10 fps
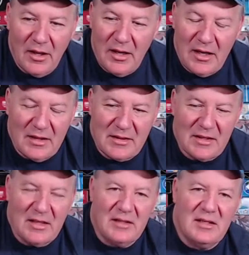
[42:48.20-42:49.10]
It's,
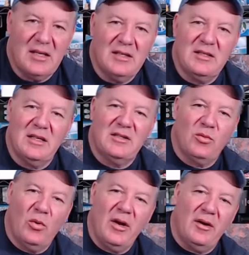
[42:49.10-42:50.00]
it's, it's, it's
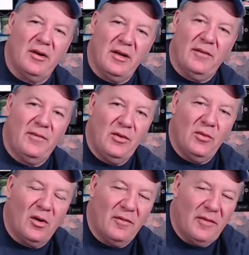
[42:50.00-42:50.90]
weird if you
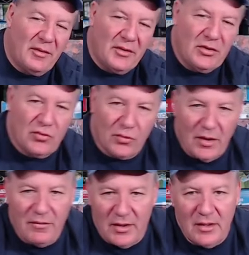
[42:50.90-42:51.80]
are very
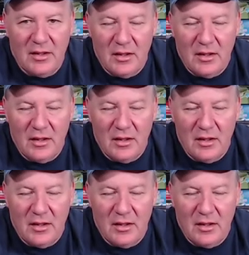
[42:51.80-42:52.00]
driven,